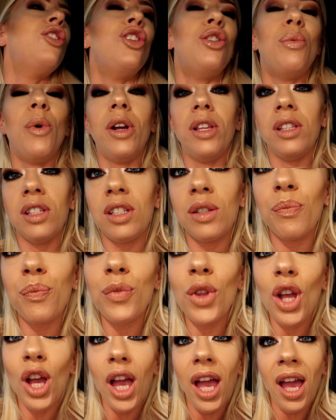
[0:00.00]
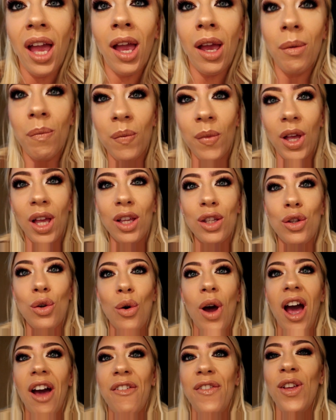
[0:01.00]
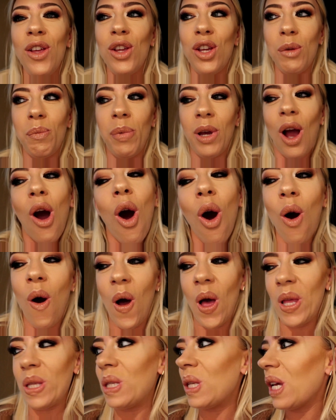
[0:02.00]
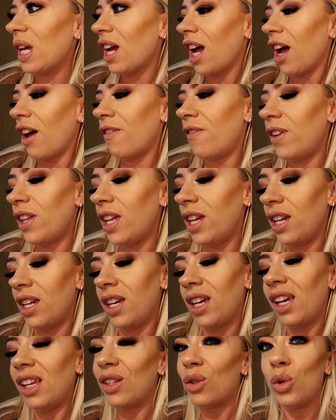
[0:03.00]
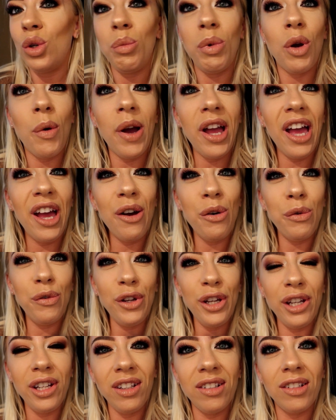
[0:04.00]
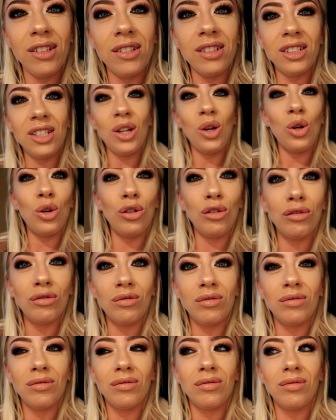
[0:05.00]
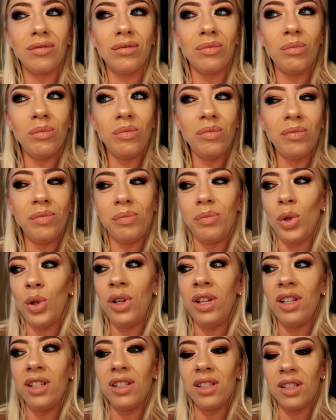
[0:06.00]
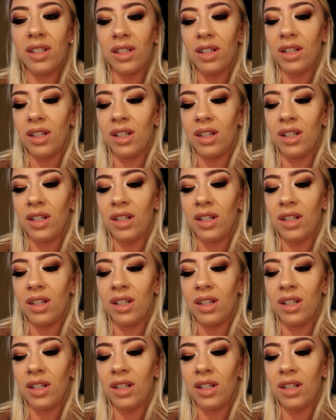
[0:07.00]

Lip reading: Just once. So I feel good because I feel like it's going to be quite healthy. So, bonus.